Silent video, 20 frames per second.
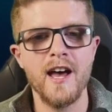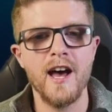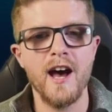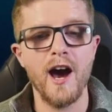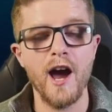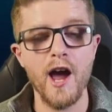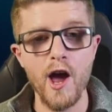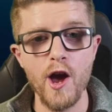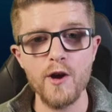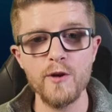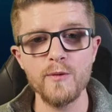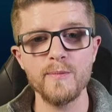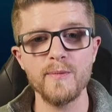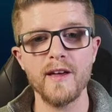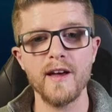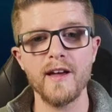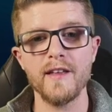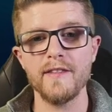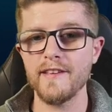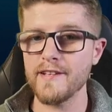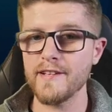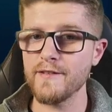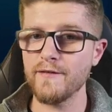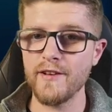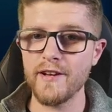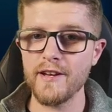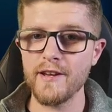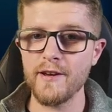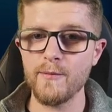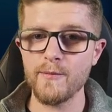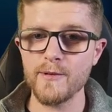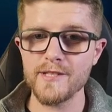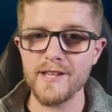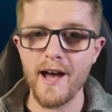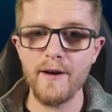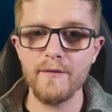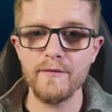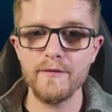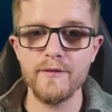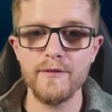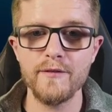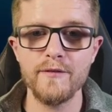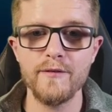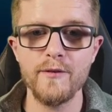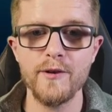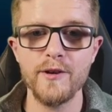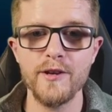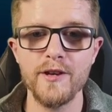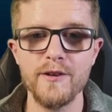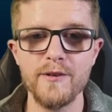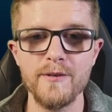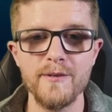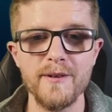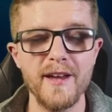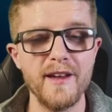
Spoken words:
I hope that this video was helpful for you.